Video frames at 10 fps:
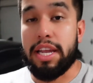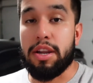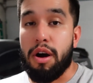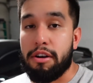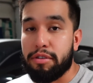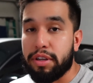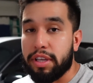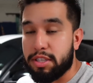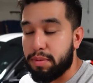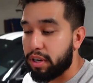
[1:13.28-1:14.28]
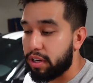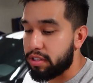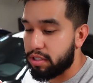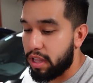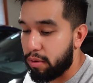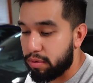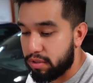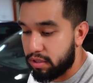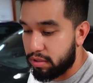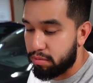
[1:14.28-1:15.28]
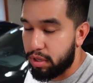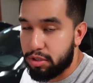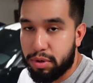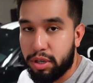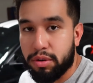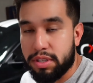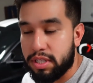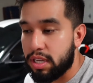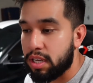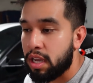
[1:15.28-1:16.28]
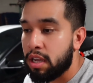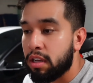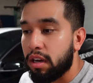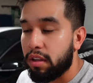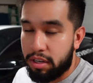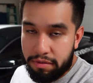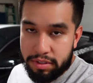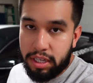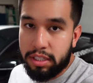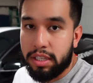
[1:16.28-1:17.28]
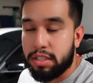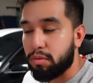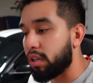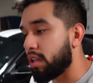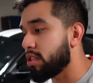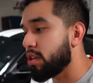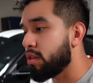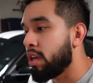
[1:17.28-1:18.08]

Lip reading: had no off-roading experience, so that's pretty cool to see the different techniques and whatnot. So